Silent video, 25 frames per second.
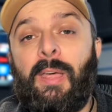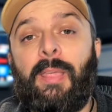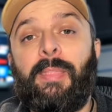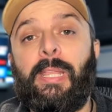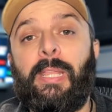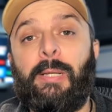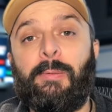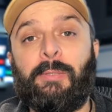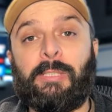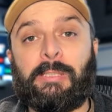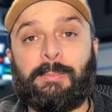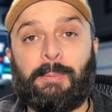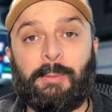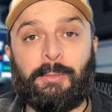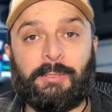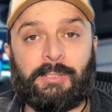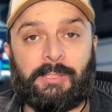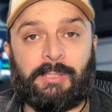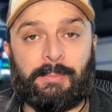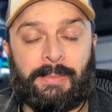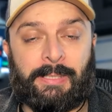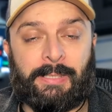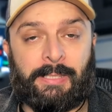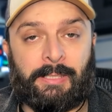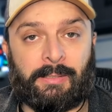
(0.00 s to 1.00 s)
They were supposed
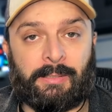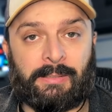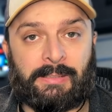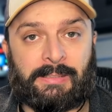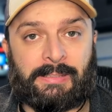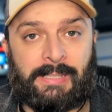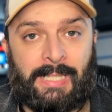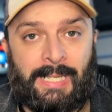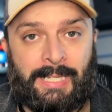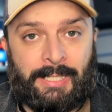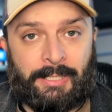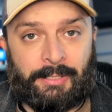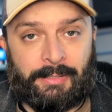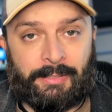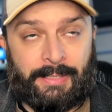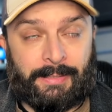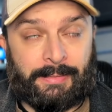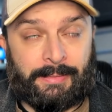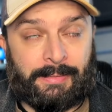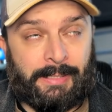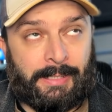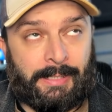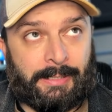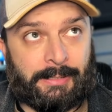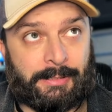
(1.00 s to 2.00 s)
to be here on Saturday.
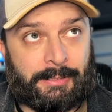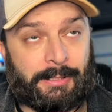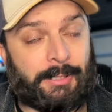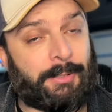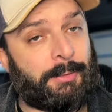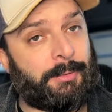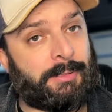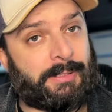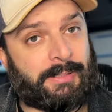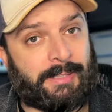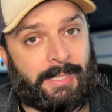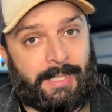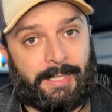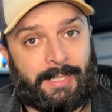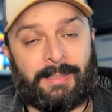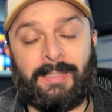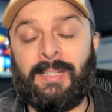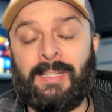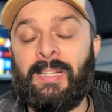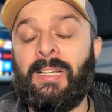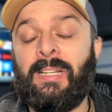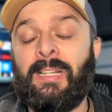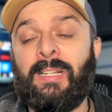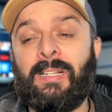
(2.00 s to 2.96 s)
Today's Tuesday.